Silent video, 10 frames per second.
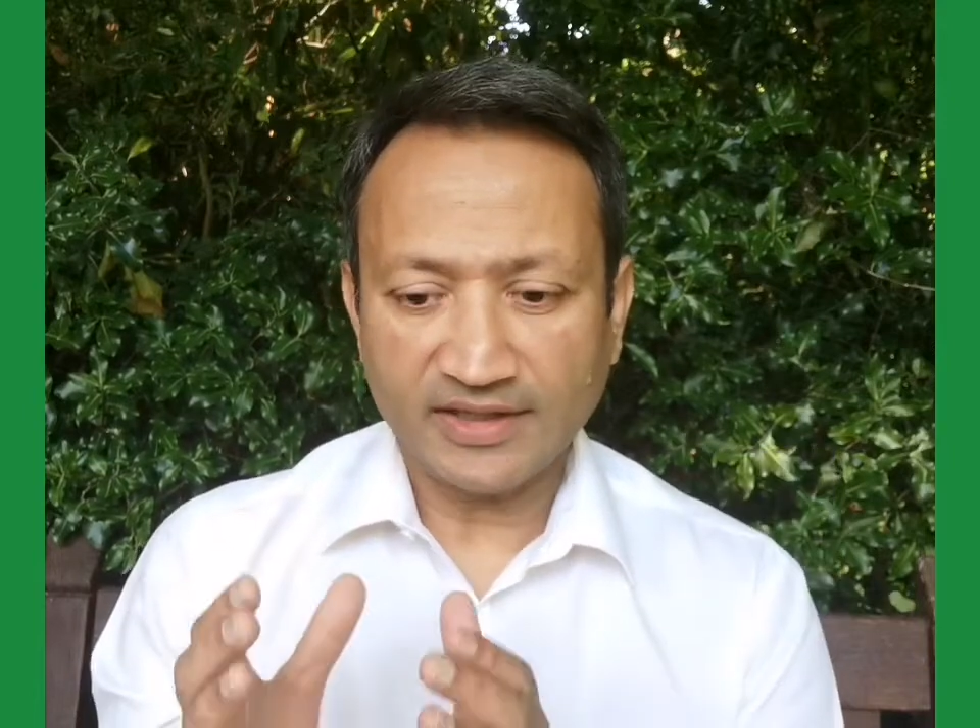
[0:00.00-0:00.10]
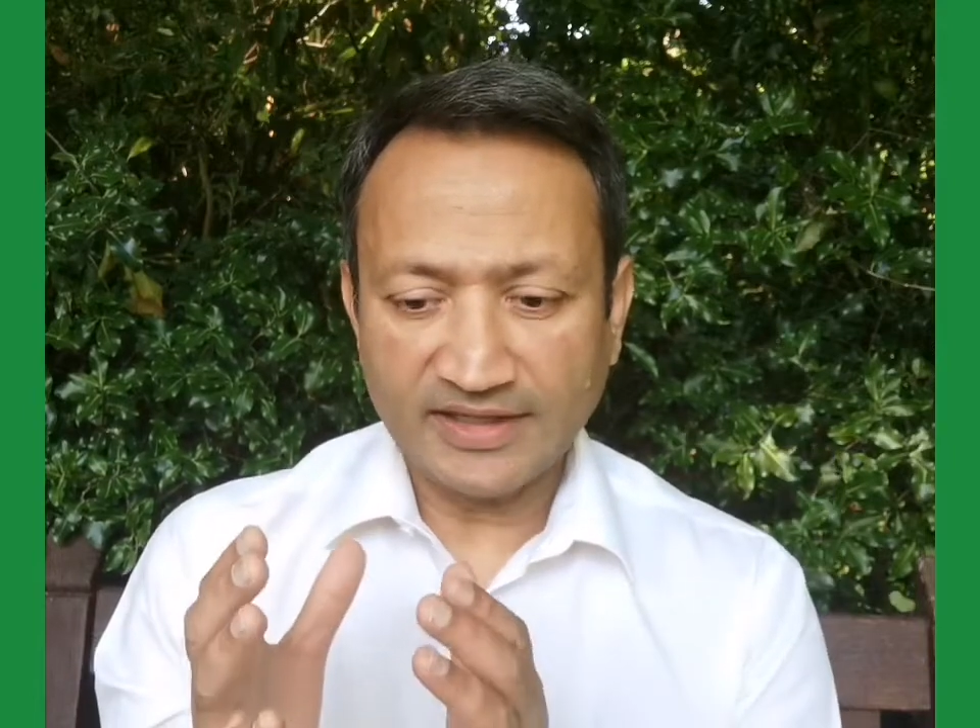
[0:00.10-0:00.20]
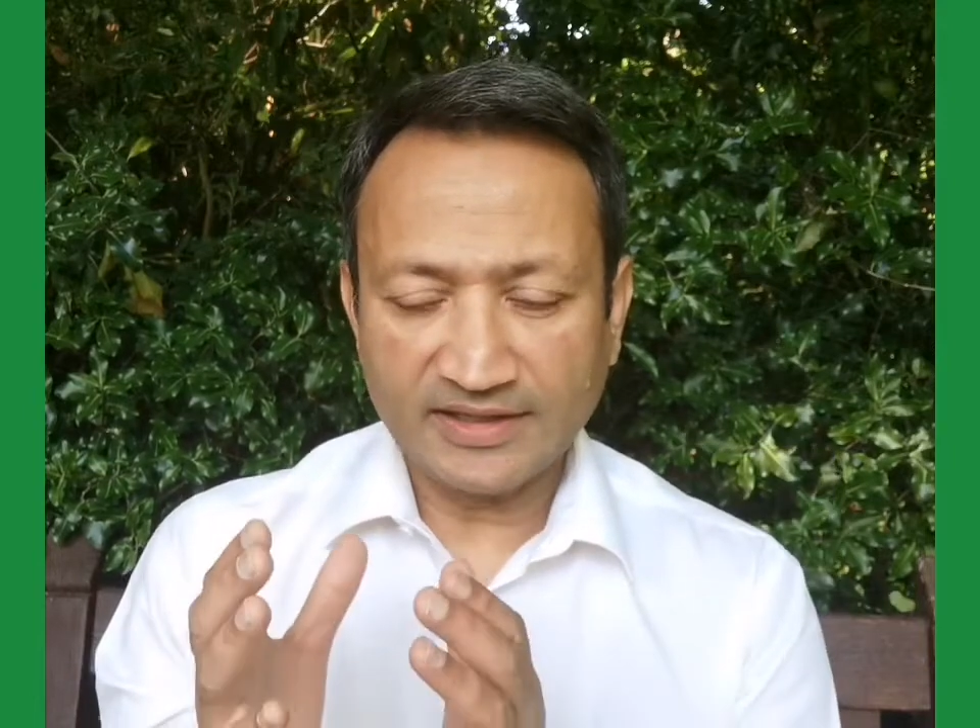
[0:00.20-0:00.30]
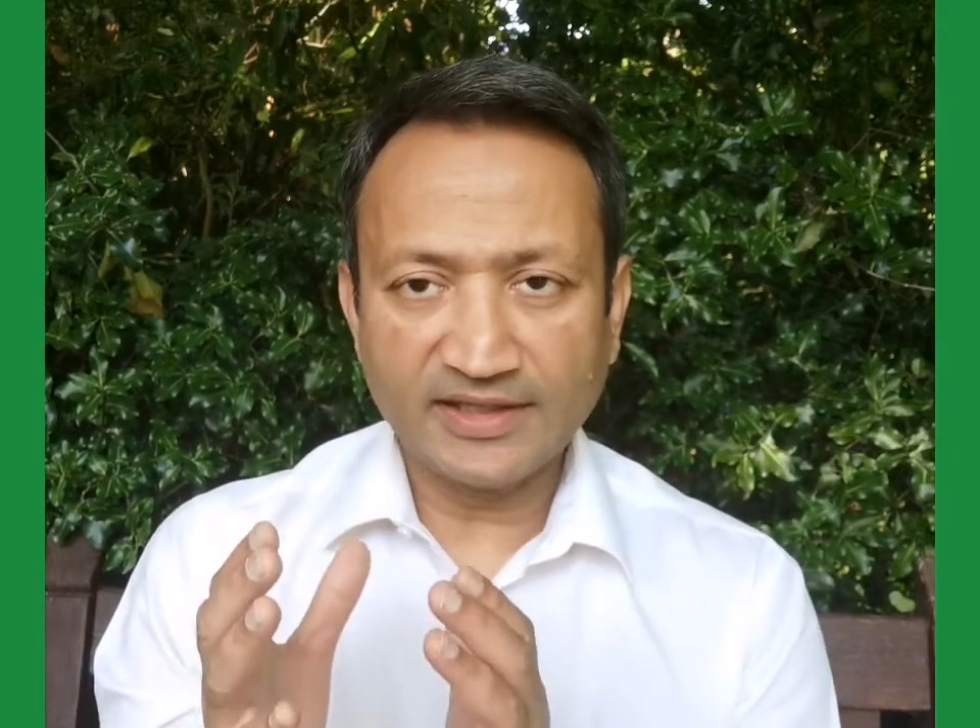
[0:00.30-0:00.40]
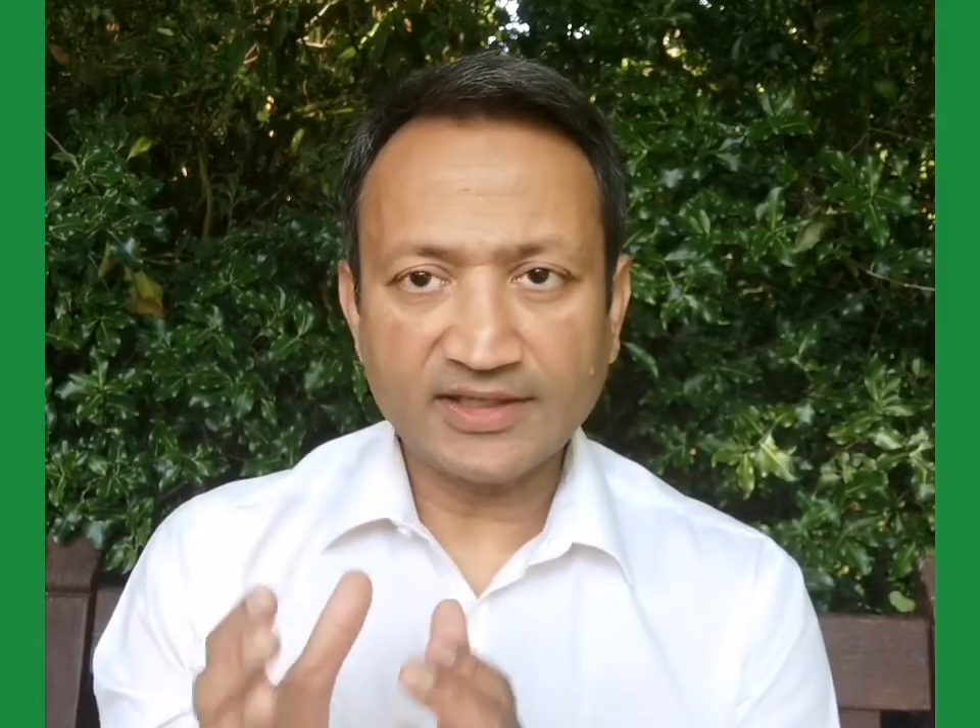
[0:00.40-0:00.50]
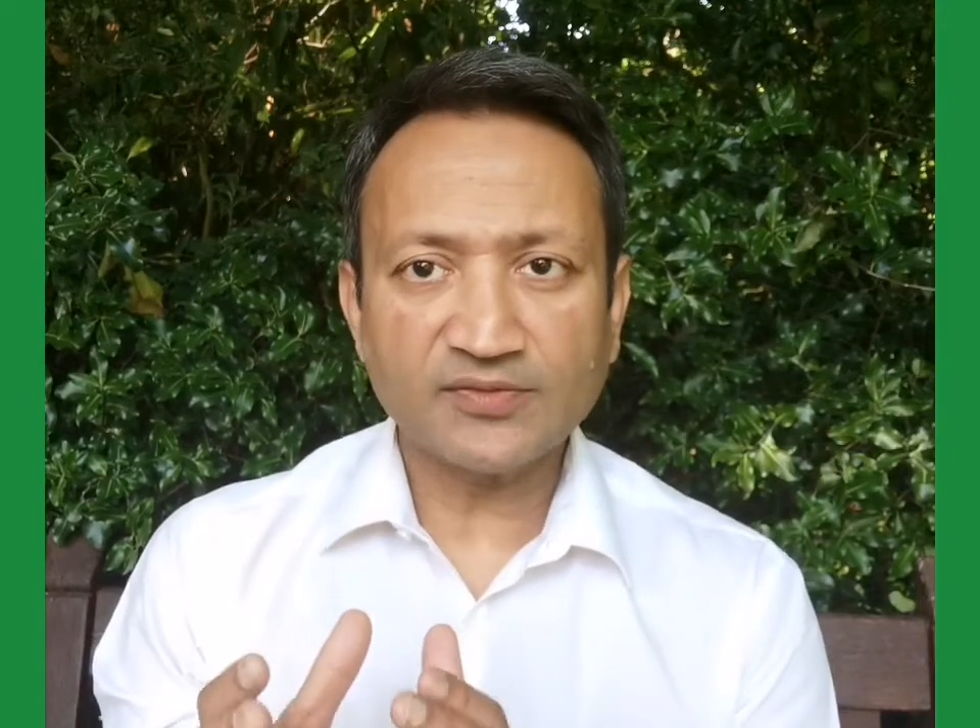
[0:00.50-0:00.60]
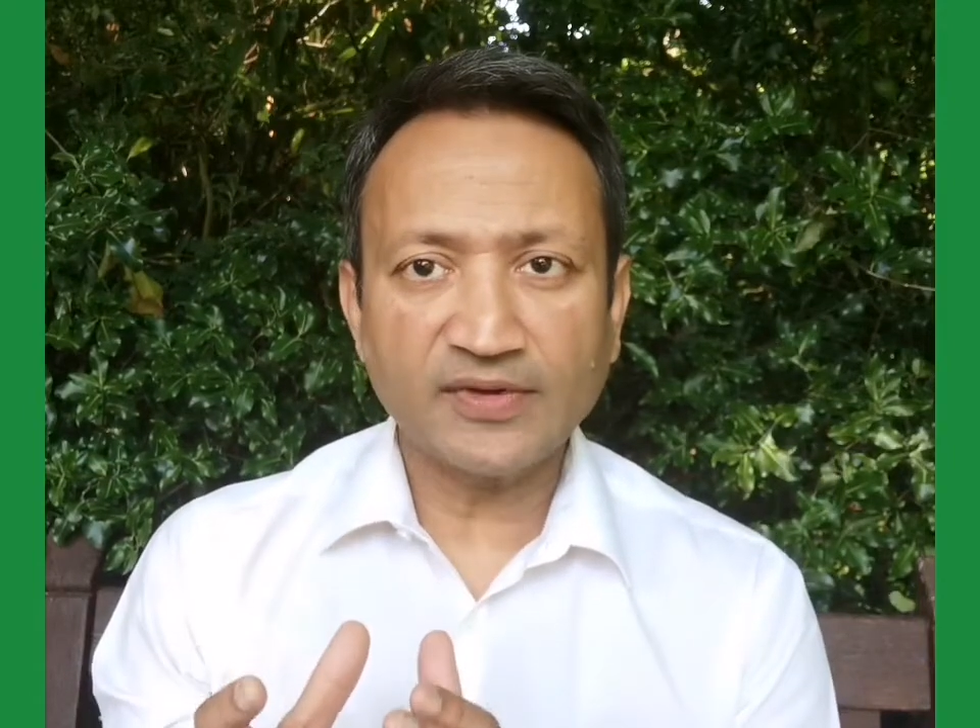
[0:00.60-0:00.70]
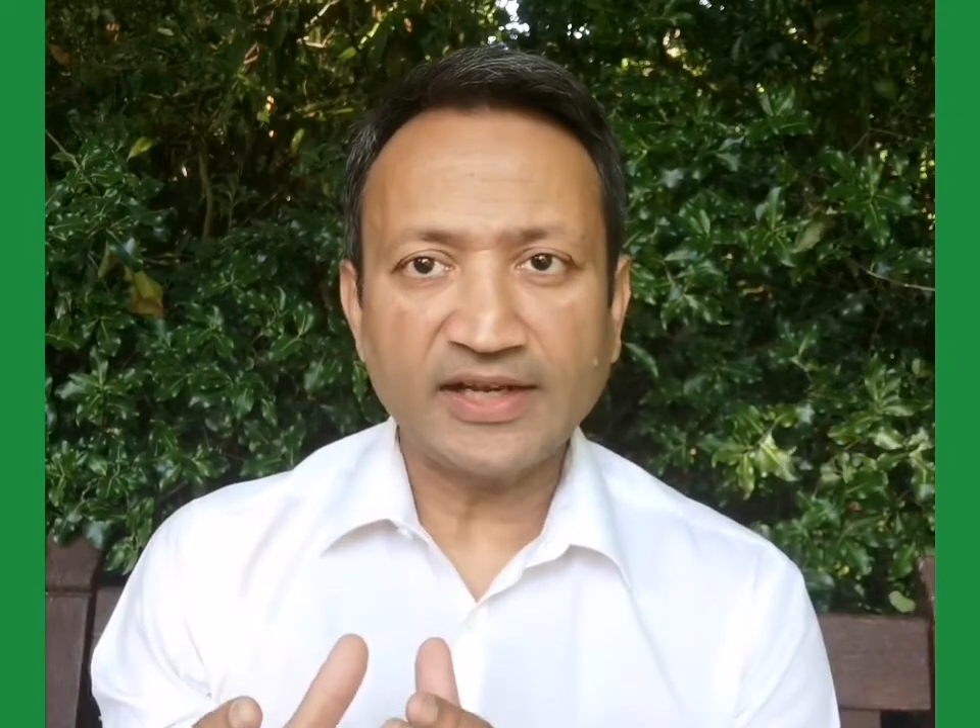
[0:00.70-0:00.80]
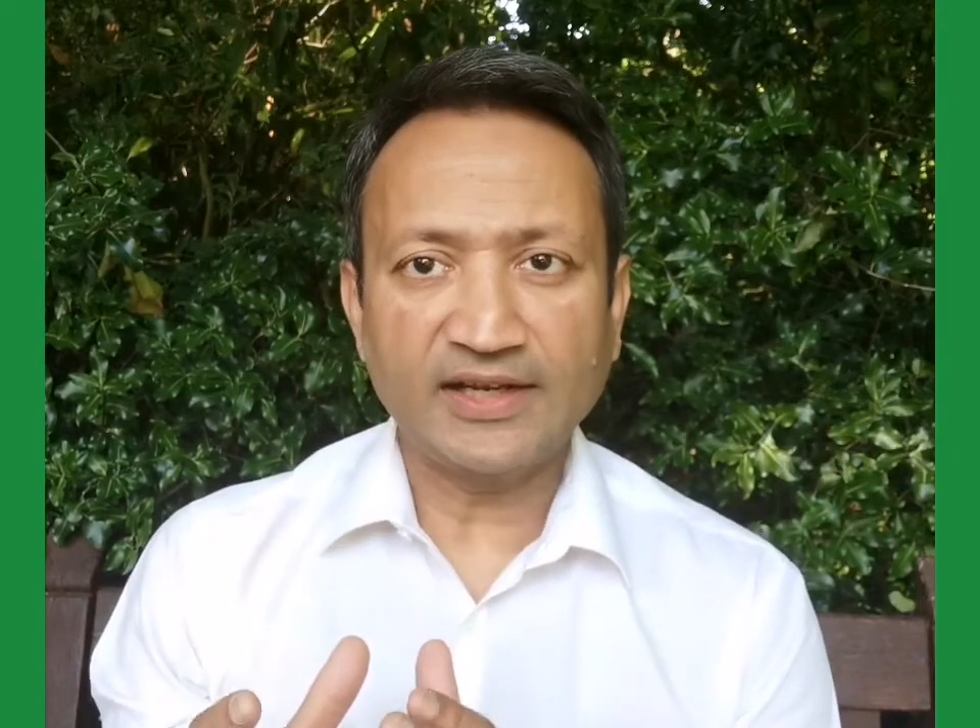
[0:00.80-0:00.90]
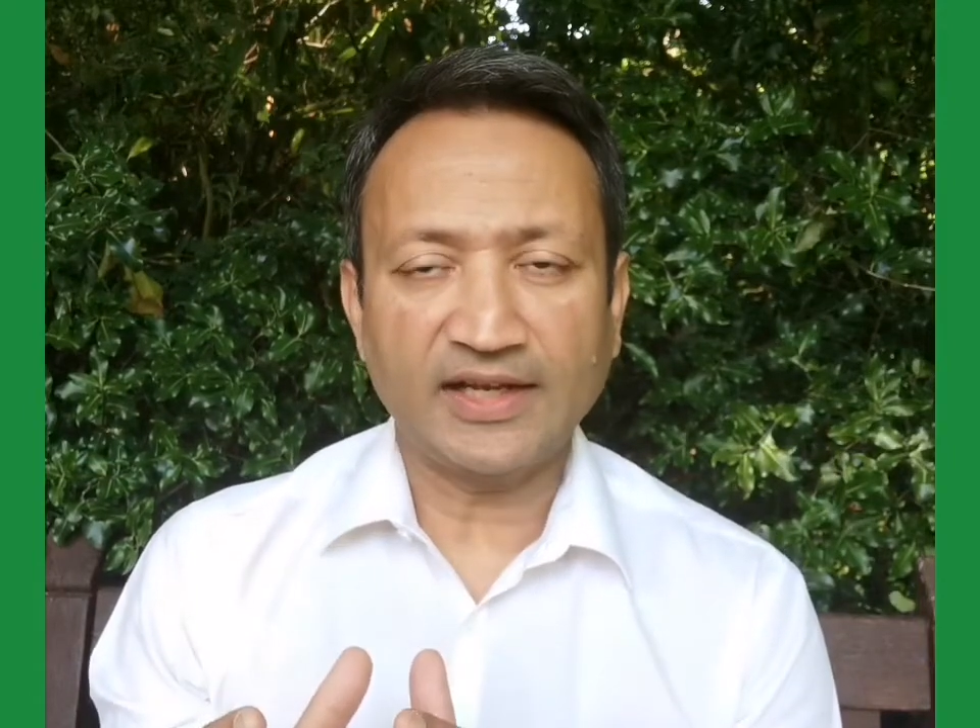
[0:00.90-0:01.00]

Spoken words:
in this very